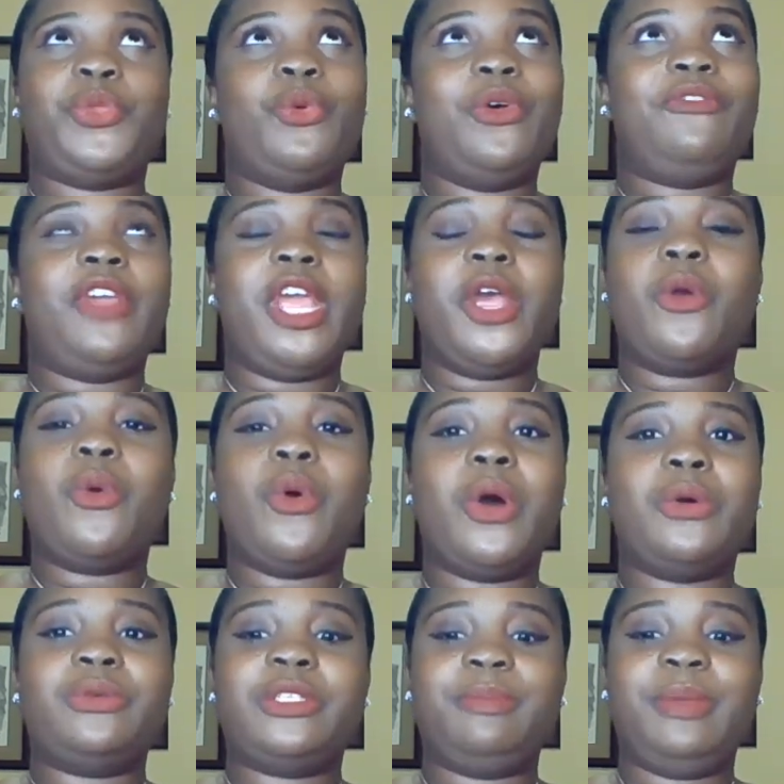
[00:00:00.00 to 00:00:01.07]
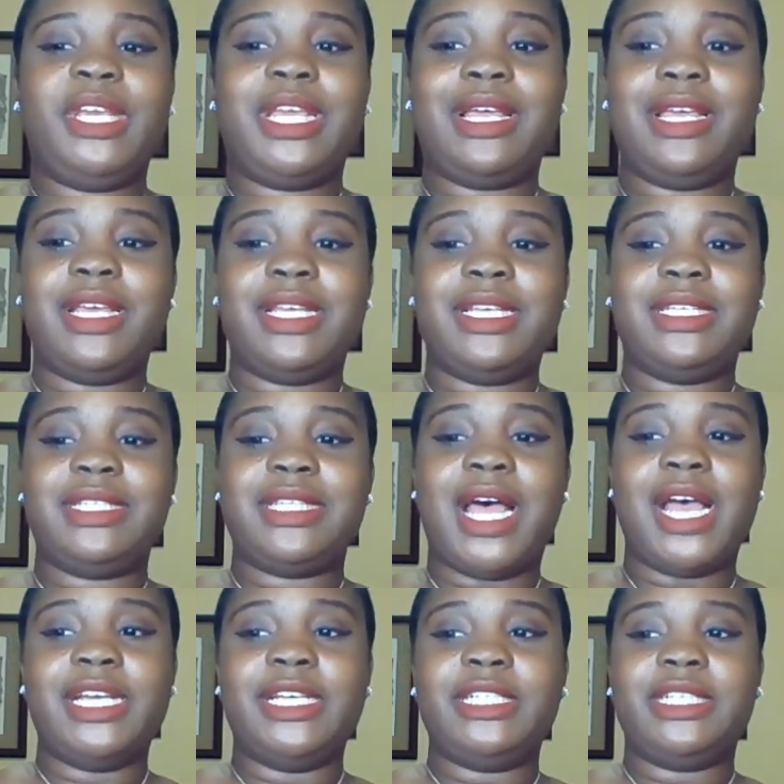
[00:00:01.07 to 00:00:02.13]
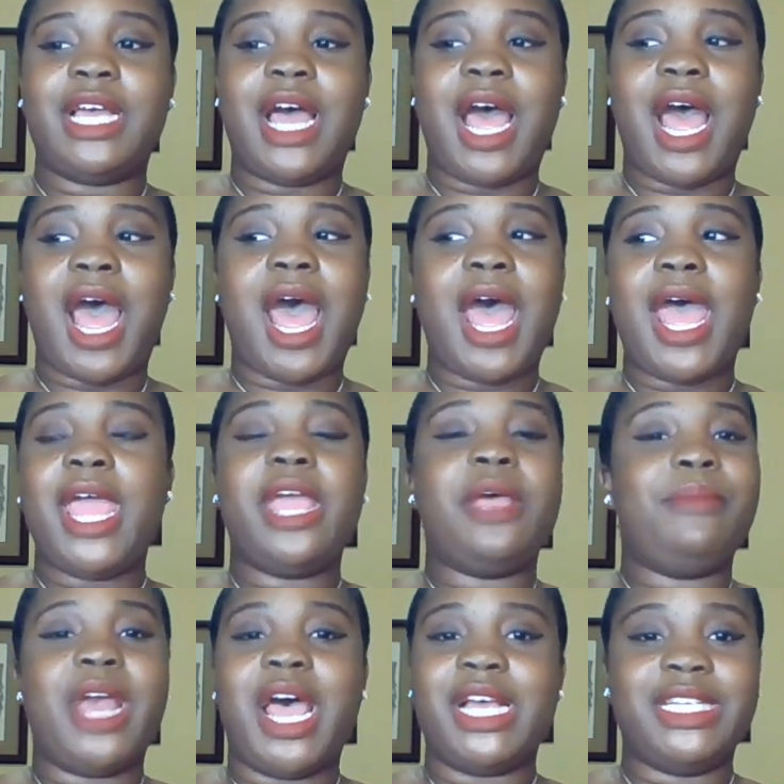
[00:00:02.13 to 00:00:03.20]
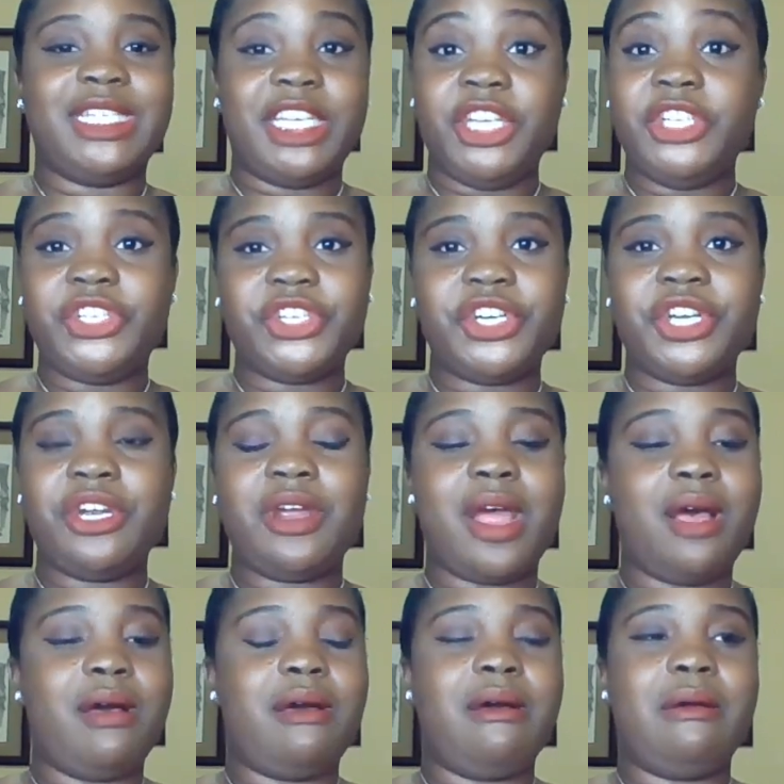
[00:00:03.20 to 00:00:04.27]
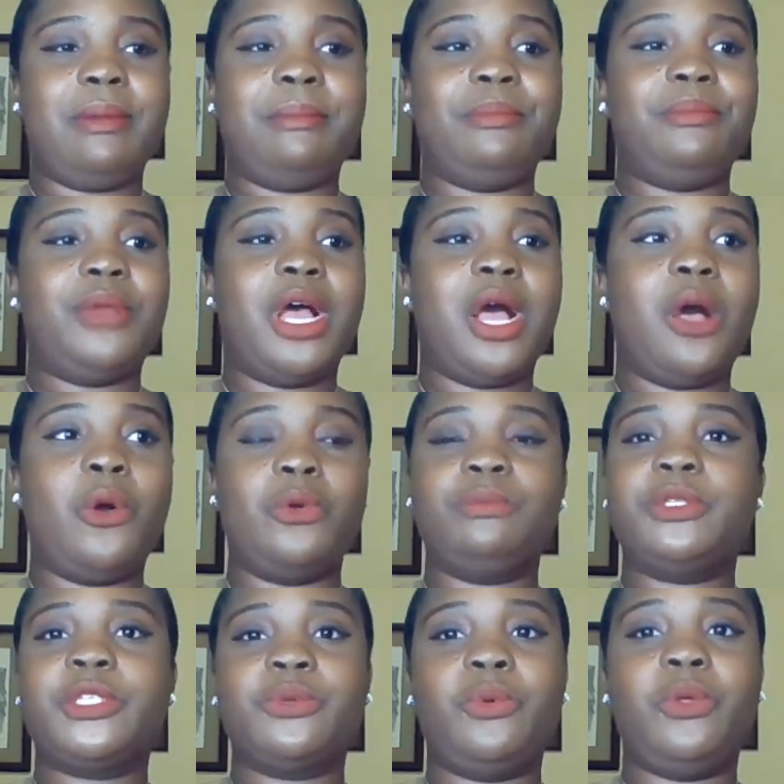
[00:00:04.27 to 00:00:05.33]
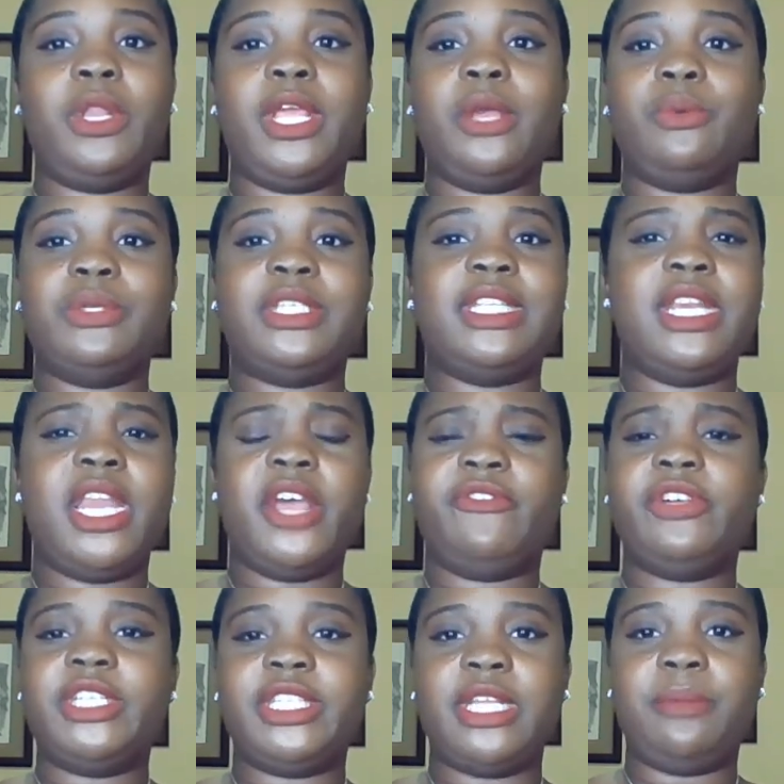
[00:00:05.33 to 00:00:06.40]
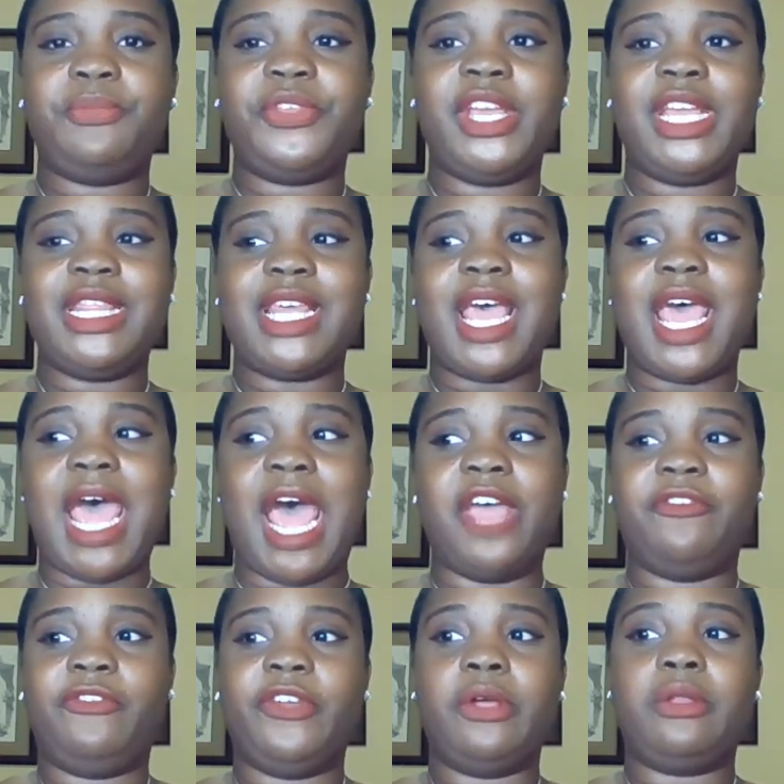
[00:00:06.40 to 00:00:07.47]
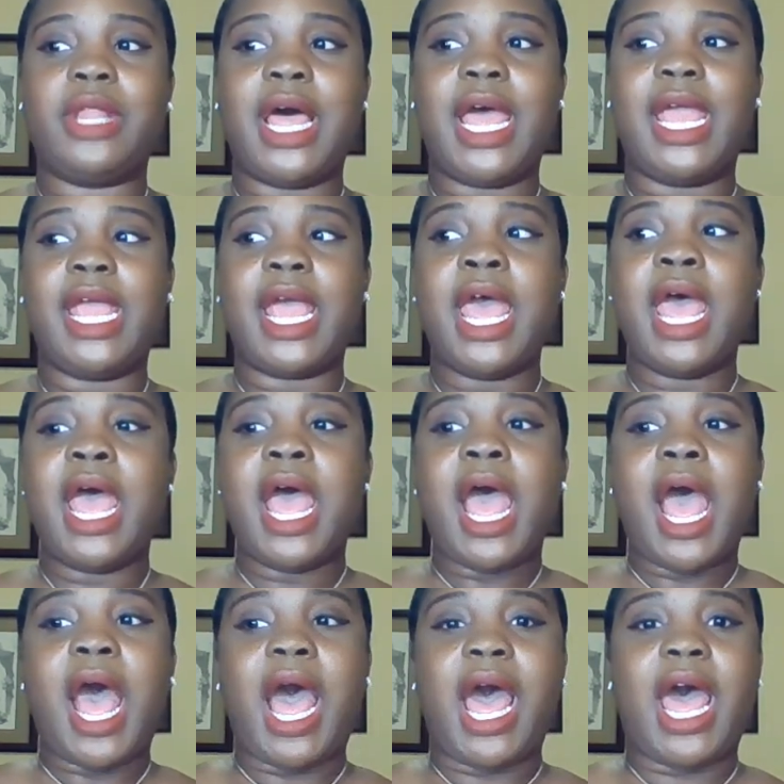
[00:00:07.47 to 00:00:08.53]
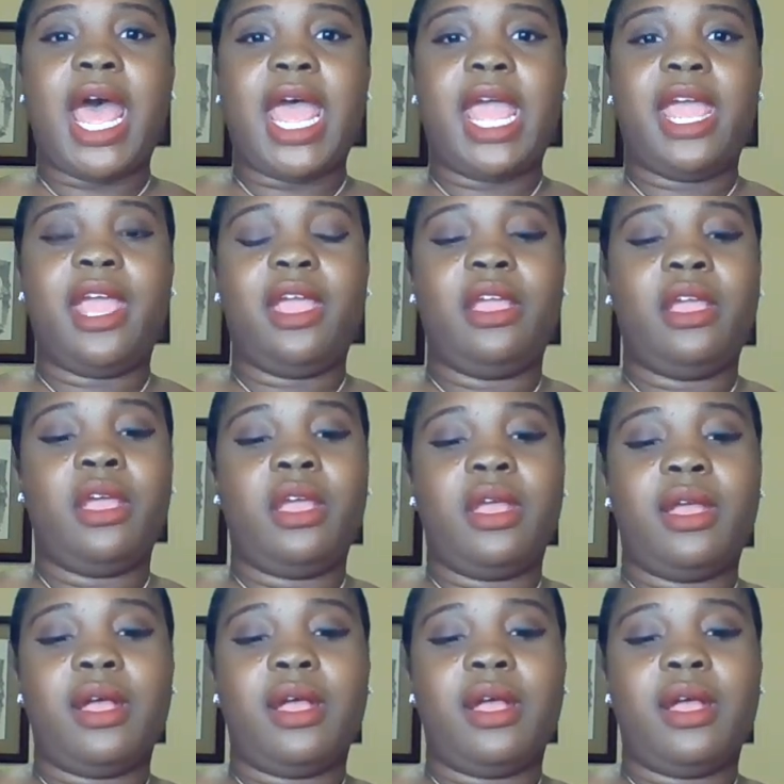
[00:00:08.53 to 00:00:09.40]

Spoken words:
with air quotes because I am not a teacher. Homeschooling was never something that I felt like I